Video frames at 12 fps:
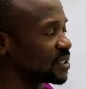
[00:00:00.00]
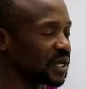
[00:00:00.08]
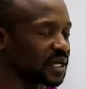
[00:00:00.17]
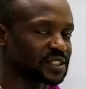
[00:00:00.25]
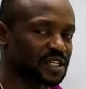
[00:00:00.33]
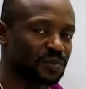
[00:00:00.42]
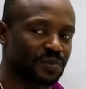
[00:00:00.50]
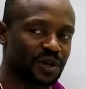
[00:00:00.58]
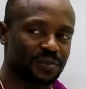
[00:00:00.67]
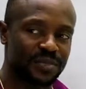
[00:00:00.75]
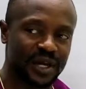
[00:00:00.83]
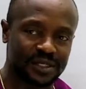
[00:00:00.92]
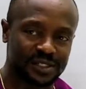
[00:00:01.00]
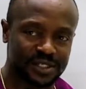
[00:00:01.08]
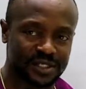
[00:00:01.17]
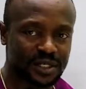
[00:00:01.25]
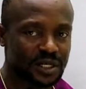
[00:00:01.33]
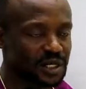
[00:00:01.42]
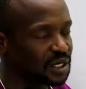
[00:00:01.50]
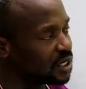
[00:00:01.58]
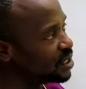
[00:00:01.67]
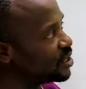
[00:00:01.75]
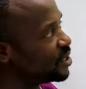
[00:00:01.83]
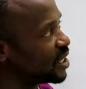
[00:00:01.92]
state simply means
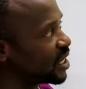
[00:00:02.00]
the